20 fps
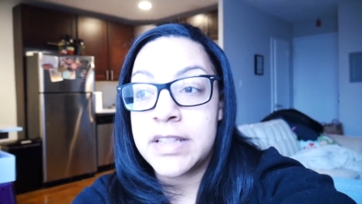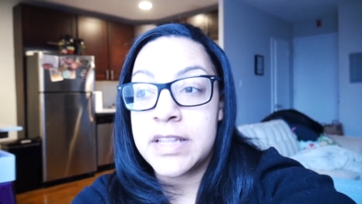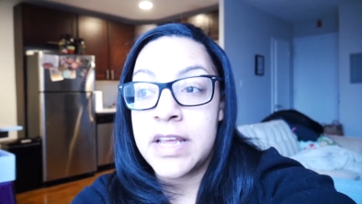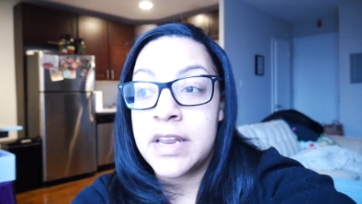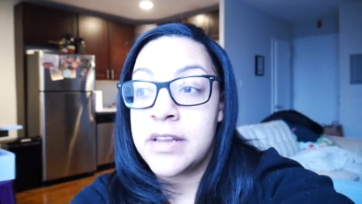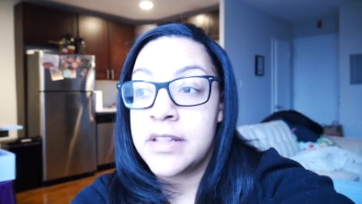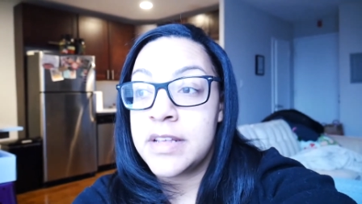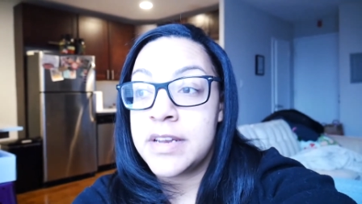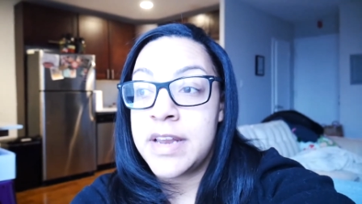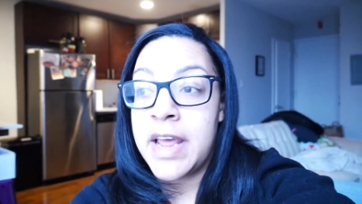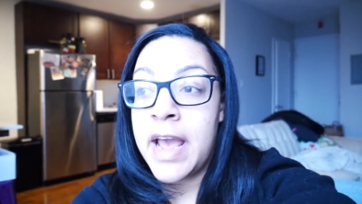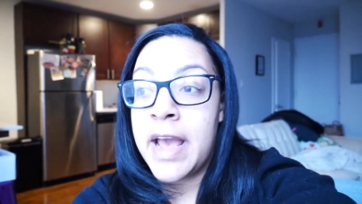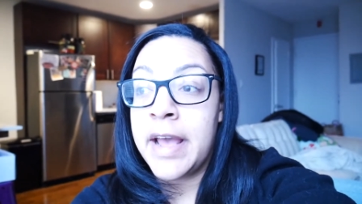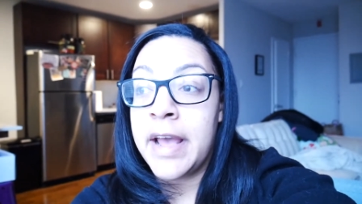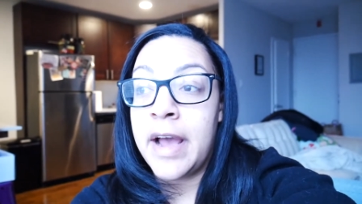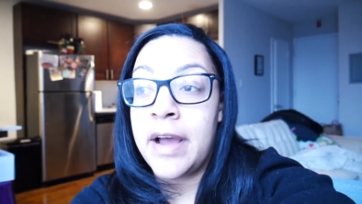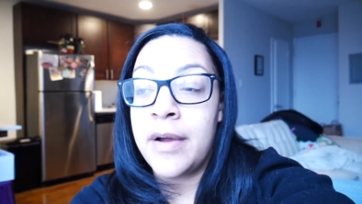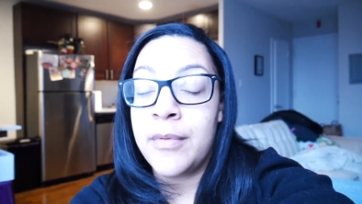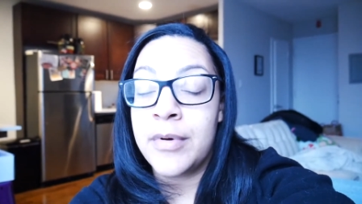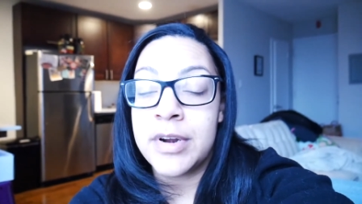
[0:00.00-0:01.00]
At the end of the
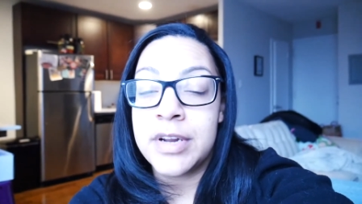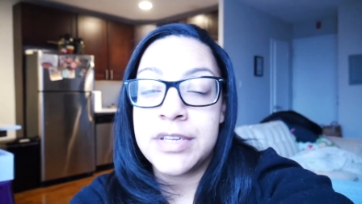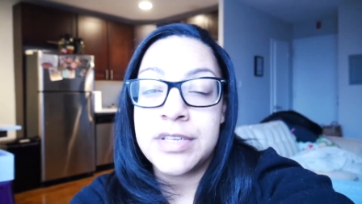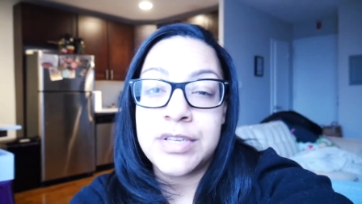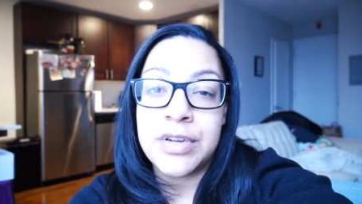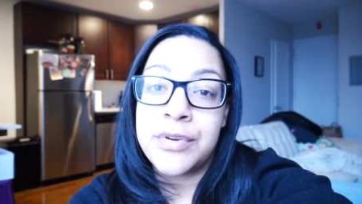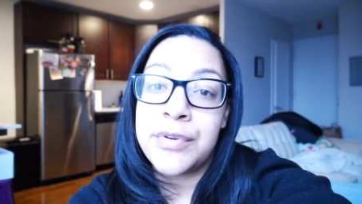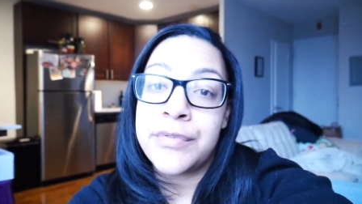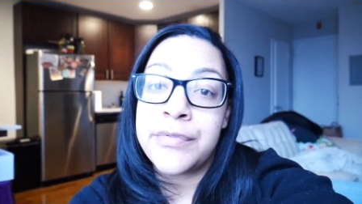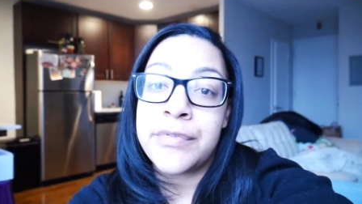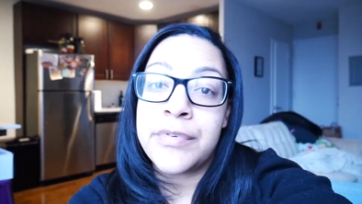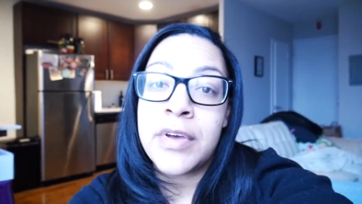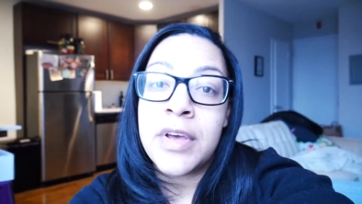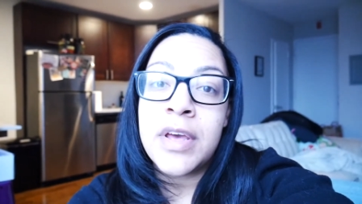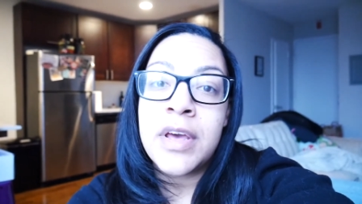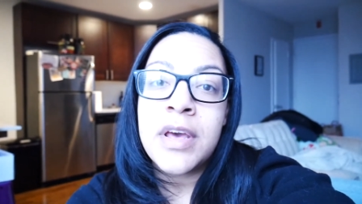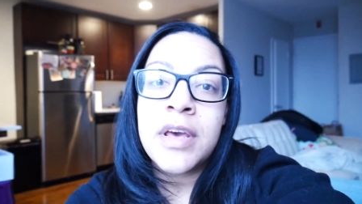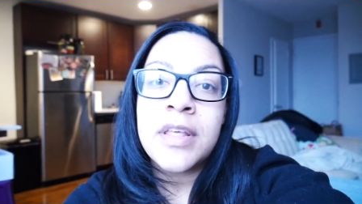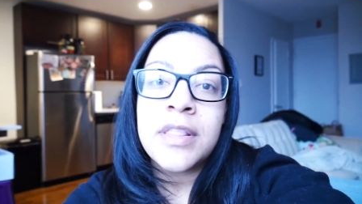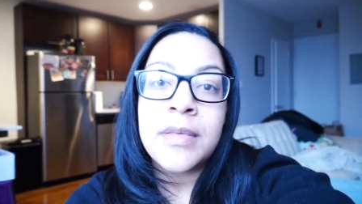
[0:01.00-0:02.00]
day, I want to serve
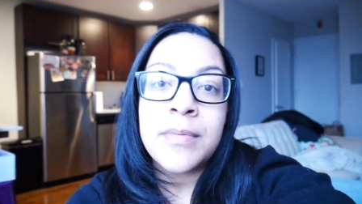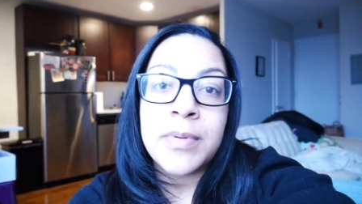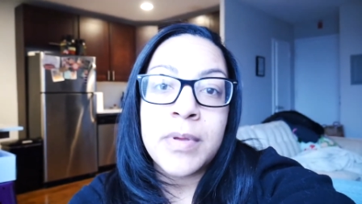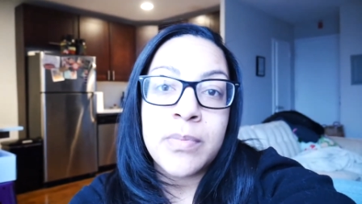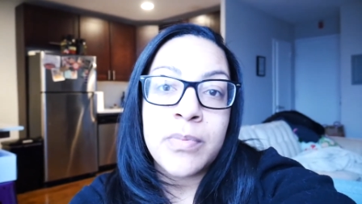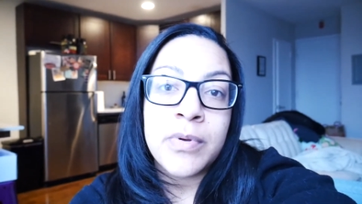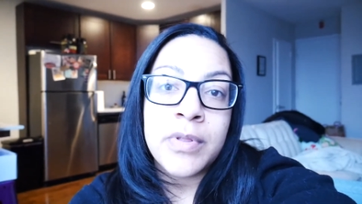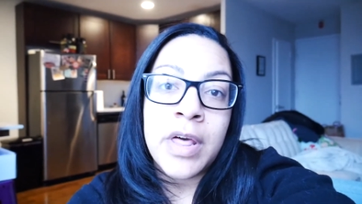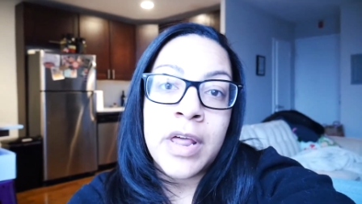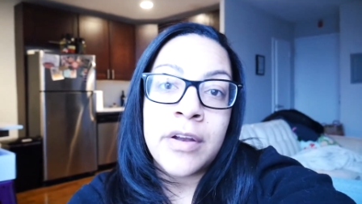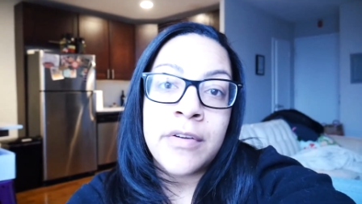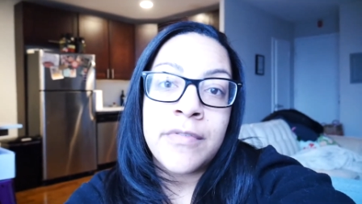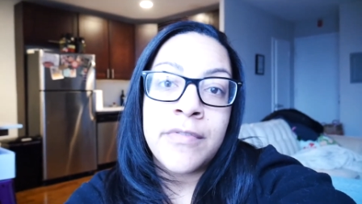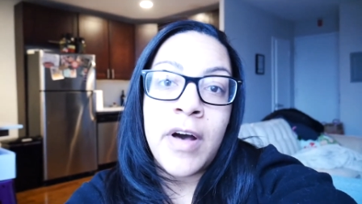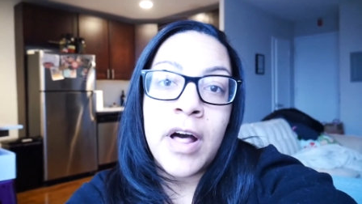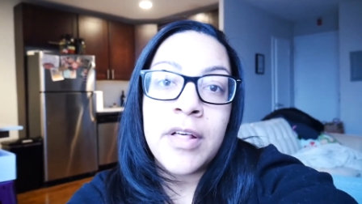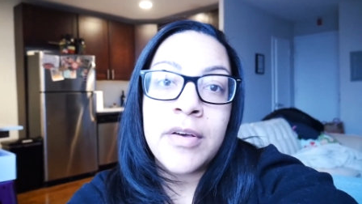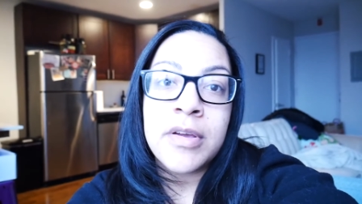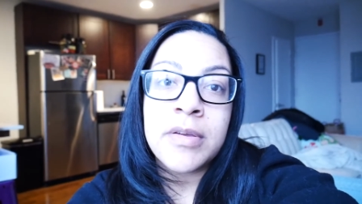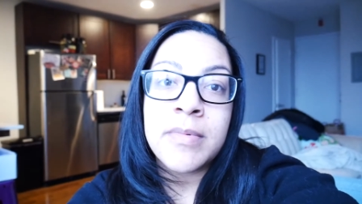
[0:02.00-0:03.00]
the people that are
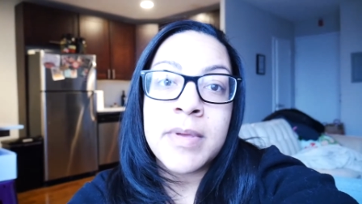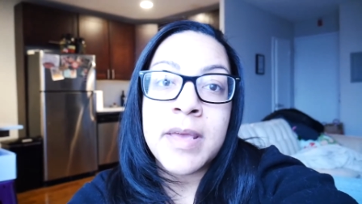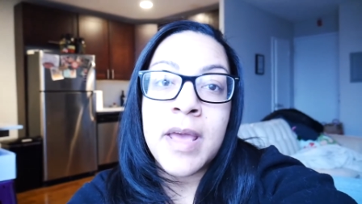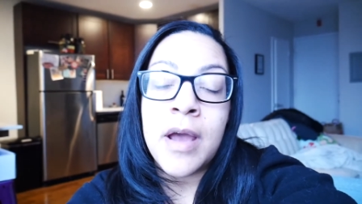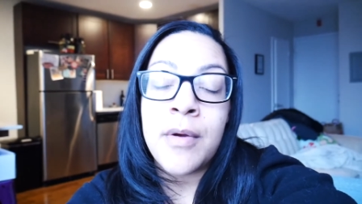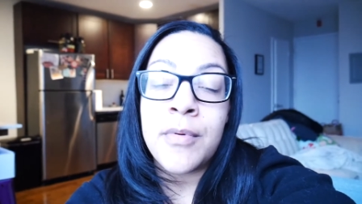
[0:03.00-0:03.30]
following me.